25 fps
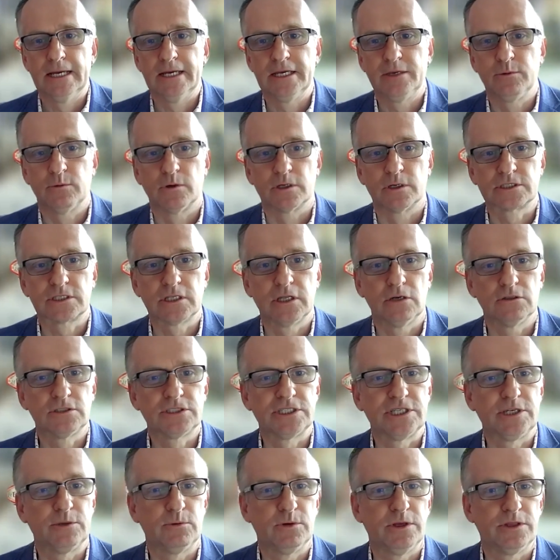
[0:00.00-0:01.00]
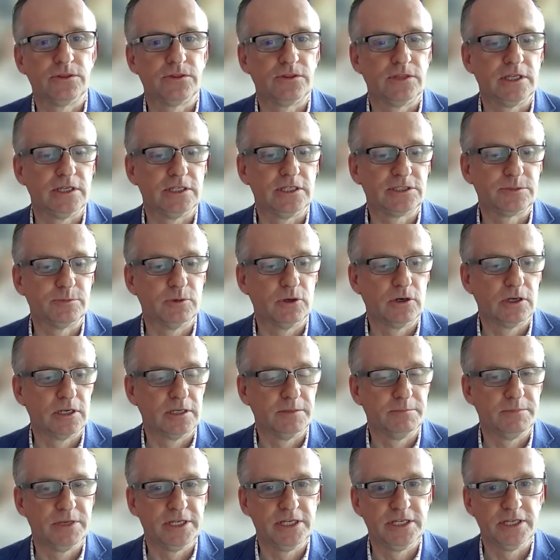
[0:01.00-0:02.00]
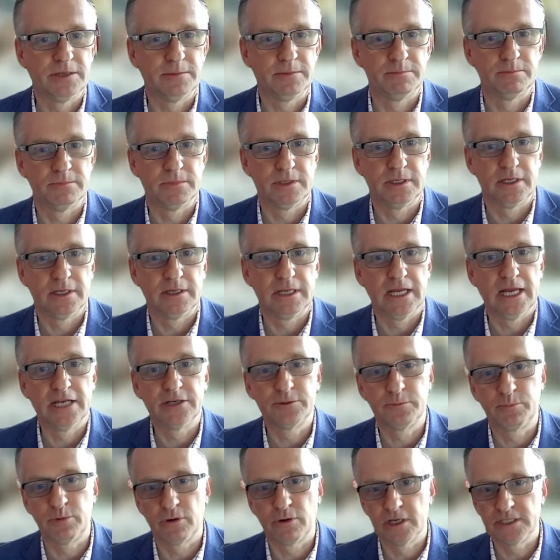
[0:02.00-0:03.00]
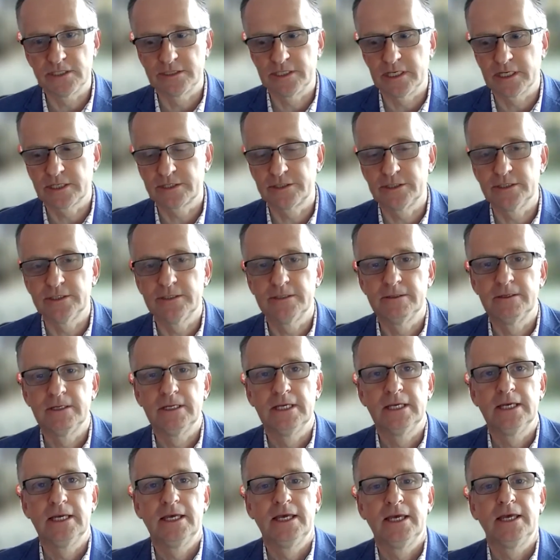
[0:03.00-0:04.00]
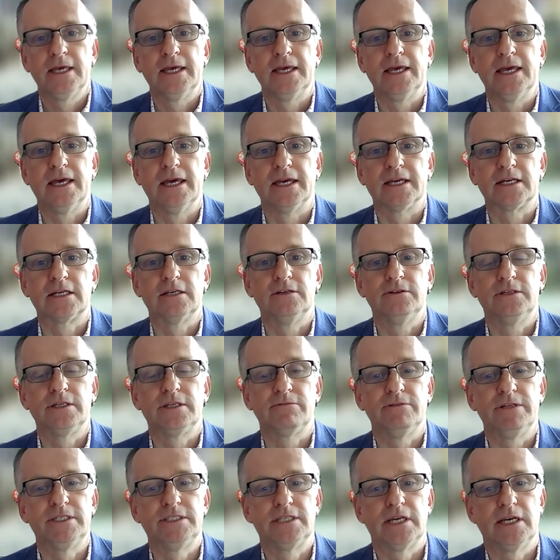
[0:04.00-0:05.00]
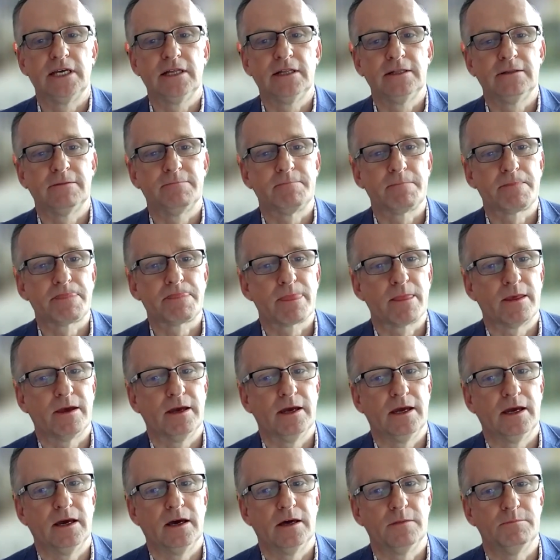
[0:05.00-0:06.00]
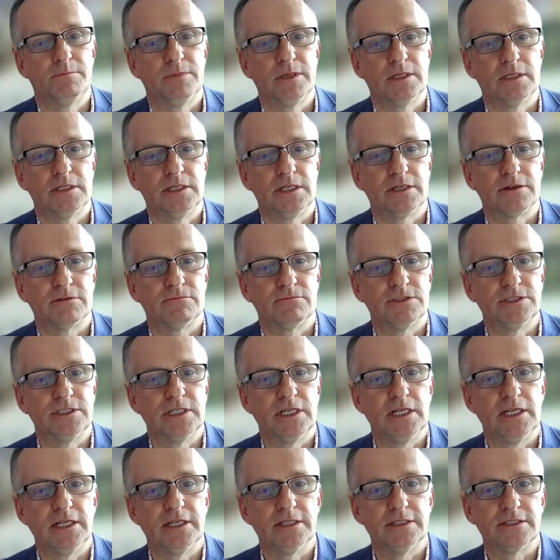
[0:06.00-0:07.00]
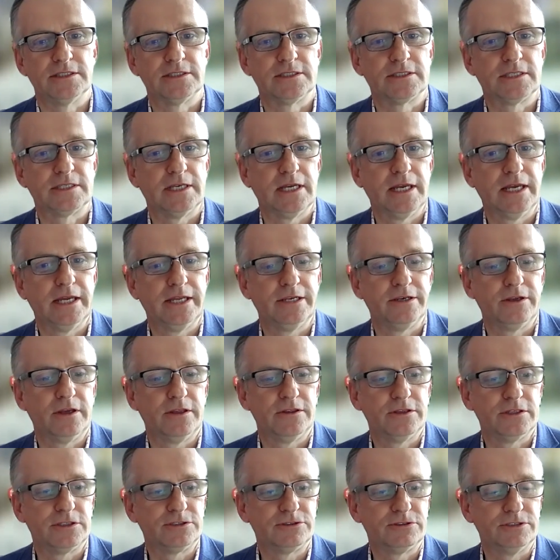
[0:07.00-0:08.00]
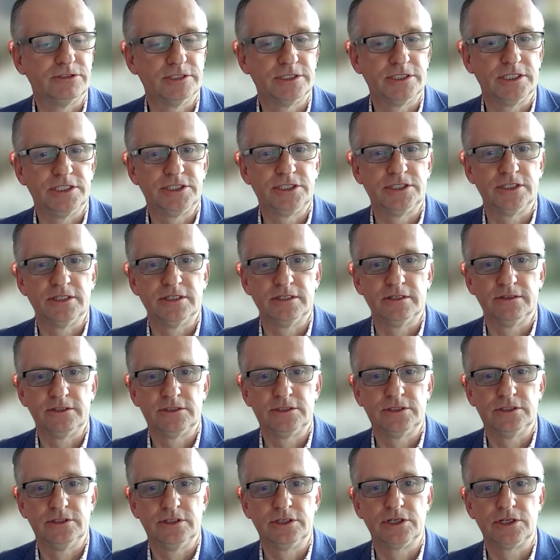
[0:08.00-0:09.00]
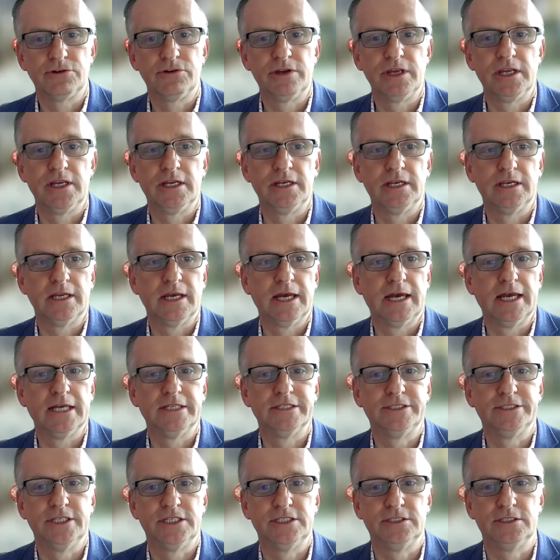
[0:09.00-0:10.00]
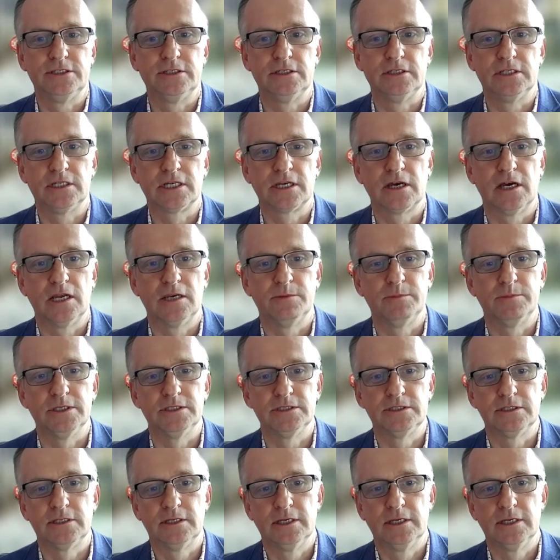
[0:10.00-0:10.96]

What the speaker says: He works closely with the small and medium enterprise sector, including retail, on building resilience and on the transition to the green and digital economies.